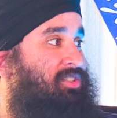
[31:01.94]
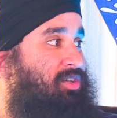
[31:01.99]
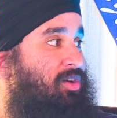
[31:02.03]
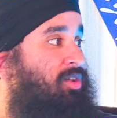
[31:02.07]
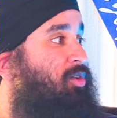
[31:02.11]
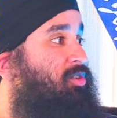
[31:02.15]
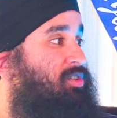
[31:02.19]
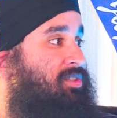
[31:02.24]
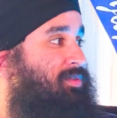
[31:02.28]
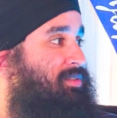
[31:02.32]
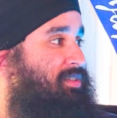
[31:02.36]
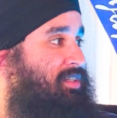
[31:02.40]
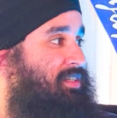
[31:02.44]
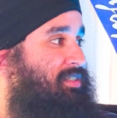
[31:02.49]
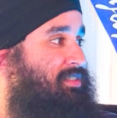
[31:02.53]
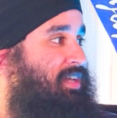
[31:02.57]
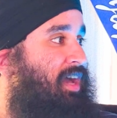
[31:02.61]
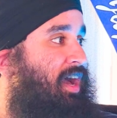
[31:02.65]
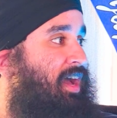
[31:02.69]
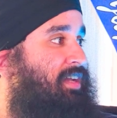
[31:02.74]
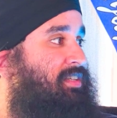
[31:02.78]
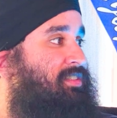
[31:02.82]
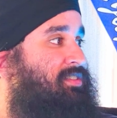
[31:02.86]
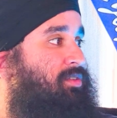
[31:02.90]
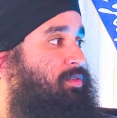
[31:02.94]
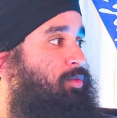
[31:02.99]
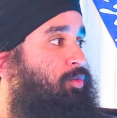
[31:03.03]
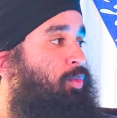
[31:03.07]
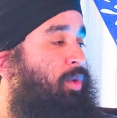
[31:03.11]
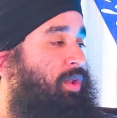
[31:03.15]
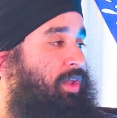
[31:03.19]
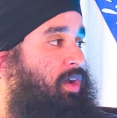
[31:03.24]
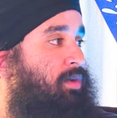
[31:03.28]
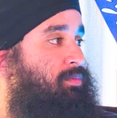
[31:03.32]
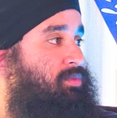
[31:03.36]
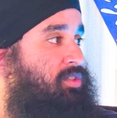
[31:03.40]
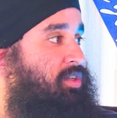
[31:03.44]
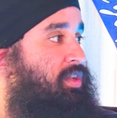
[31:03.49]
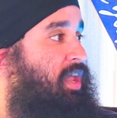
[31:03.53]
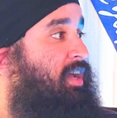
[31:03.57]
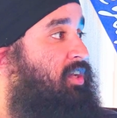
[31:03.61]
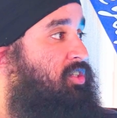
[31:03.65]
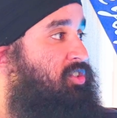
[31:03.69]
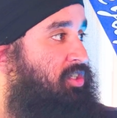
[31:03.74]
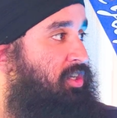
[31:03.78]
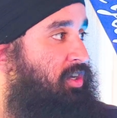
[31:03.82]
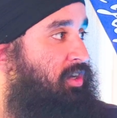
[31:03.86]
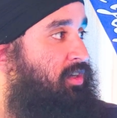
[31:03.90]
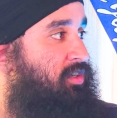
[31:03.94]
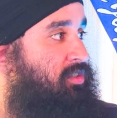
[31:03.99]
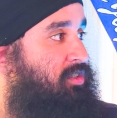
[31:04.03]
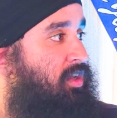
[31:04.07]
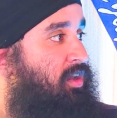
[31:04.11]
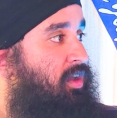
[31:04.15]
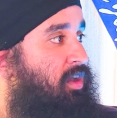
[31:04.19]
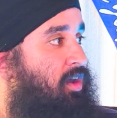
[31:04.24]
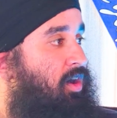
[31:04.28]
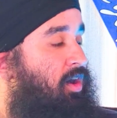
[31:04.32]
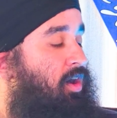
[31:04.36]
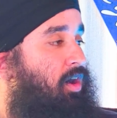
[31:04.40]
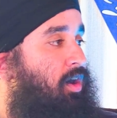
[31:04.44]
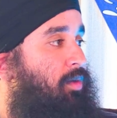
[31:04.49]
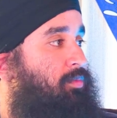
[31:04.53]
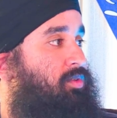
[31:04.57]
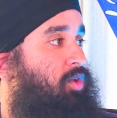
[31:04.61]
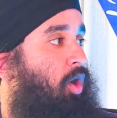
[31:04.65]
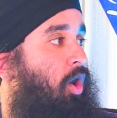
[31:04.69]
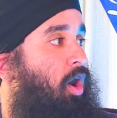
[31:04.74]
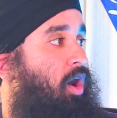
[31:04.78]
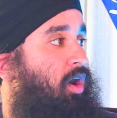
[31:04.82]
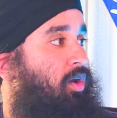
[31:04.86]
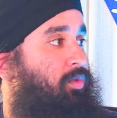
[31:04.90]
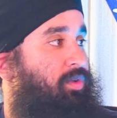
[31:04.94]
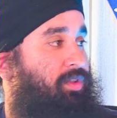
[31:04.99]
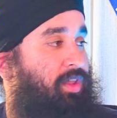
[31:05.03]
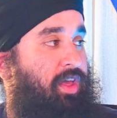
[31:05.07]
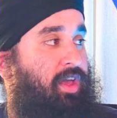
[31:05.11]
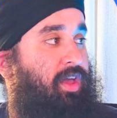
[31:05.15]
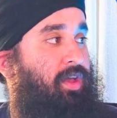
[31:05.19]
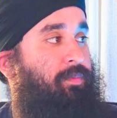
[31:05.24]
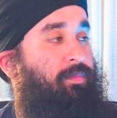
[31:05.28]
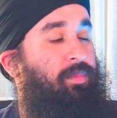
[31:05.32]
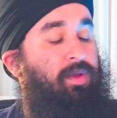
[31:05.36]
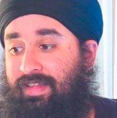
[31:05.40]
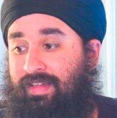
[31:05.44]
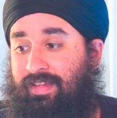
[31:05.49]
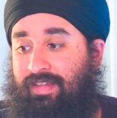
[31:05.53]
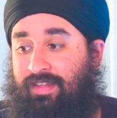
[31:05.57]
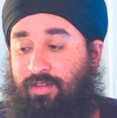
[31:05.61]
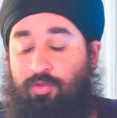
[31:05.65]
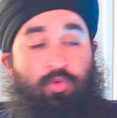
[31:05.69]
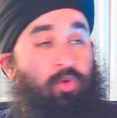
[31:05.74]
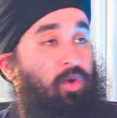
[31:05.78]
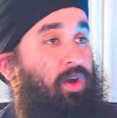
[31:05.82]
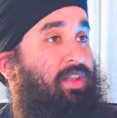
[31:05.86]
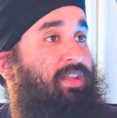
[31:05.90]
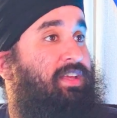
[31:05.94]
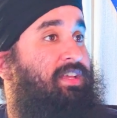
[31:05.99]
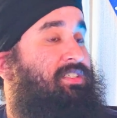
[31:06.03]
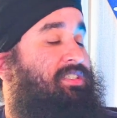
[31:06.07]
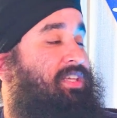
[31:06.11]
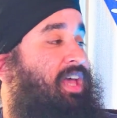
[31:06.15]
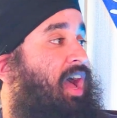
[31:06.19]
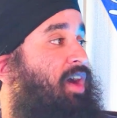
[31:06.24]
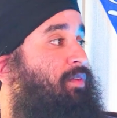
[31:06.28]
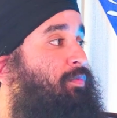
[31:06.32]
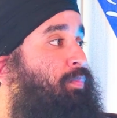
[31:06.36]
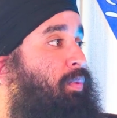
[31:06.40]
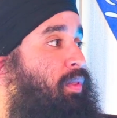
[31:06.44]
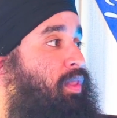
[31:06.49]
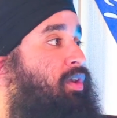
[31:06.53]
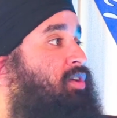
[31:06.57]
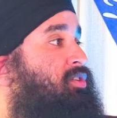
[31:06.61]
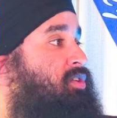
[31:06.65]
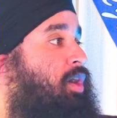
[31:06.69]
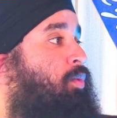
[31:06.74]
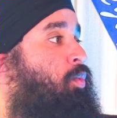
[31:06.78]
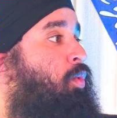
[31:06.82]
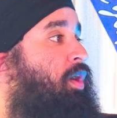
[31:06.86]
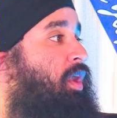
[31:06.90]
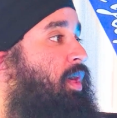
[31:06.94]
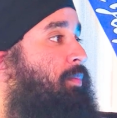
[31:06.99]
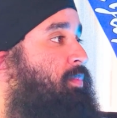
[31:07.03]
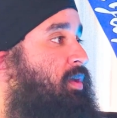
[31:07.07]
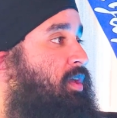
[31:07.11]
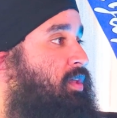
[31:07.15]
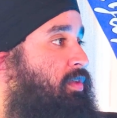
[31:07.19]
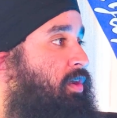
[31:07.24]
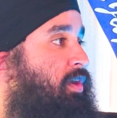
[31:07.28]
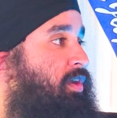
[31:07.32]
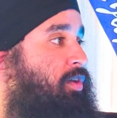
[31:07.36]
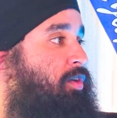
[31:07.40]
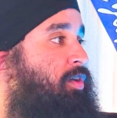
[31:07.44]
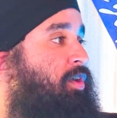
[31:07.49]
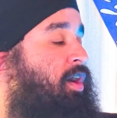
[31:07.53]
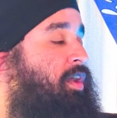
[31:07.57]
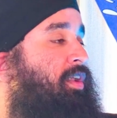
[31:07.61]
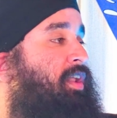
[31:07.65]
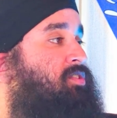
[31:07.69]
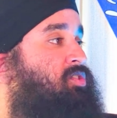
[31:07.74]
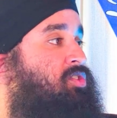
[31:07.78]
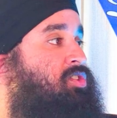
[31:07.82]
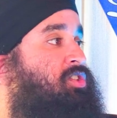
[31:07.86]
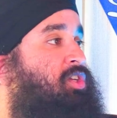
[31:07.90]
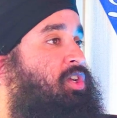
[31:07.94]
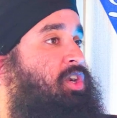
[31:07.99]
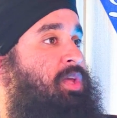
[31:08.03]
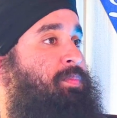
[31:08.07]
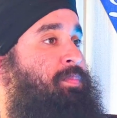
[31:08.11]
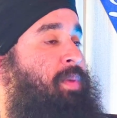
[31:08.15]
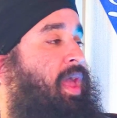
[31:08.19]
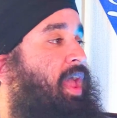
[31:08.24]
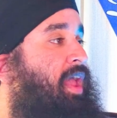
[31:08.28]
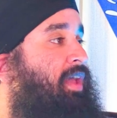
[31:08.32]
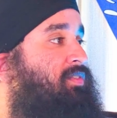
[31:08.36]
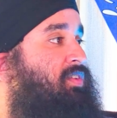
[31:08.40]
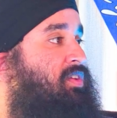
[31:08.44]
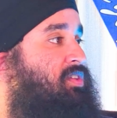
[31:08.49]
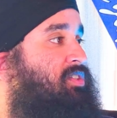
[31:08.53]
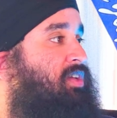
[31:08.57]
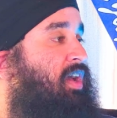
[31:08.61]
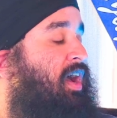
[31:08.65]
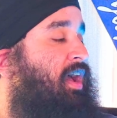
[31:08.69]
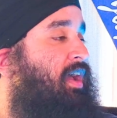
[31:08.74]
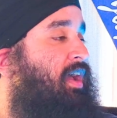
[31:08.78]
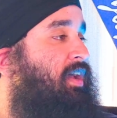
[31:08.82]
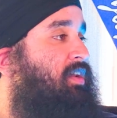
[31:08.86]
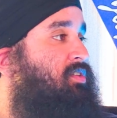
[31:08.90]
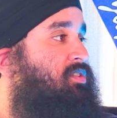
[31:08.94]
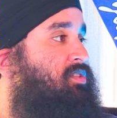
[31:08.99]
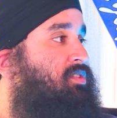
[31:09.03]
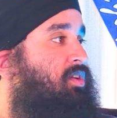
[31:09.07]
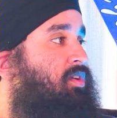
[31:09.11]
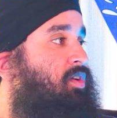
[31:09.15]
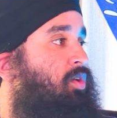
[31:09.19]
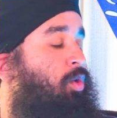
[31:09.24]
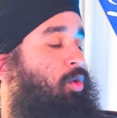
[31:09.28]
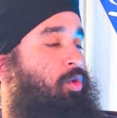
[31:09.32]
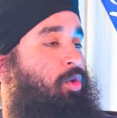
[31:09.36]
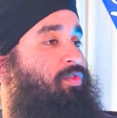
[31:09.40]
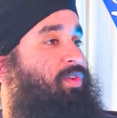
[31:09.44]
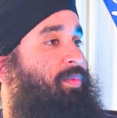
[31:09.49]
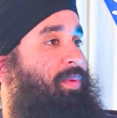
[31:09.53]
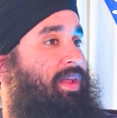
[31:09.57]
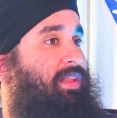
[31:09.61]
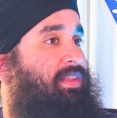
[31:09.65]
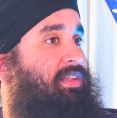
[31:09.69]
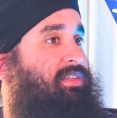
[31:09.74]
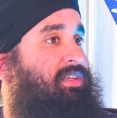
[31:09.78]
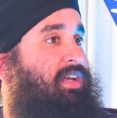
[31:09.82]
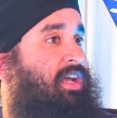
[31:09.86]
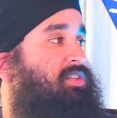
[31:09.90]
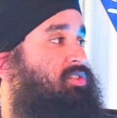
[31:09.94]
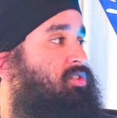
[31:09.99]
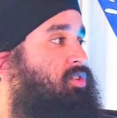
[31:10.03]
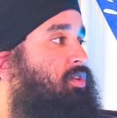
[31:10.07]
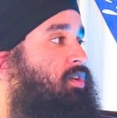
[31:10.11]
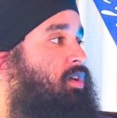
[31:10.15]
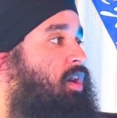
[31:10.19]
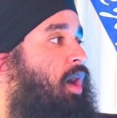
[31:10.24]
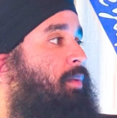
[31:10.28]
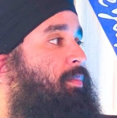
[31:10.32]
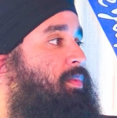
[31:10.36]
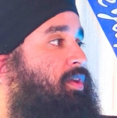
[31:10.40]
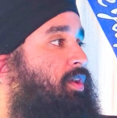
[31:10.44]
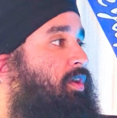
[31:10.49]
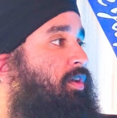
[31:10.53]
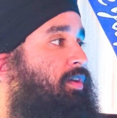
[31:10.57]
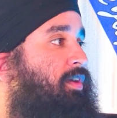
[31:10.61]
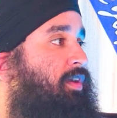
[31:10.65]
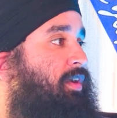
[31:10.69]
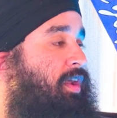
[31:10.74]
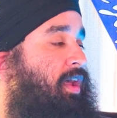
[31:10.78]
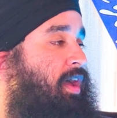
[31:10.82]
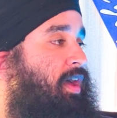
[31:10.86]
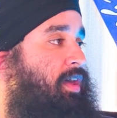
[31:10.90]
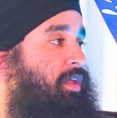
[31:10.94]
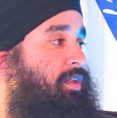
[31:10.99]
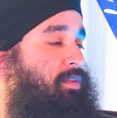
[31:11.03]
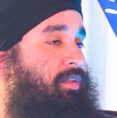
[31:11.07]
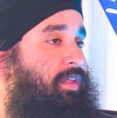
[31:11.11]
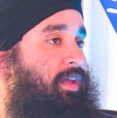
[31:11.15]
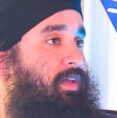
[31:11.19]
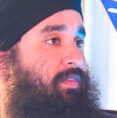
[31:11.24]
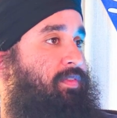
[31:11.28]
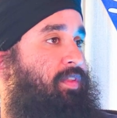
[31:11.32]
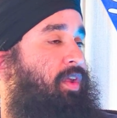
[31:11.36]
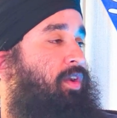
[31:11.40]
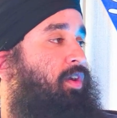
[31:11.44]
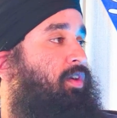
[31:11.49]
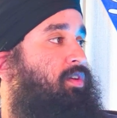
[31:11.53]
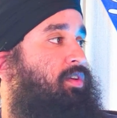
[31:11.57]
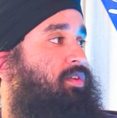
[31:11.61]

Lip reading: close with these guys when it comes to next year's talk with him. You at least have players that want to be there. You're not necessarily paying these guys or overpaying these guys to come here and like they're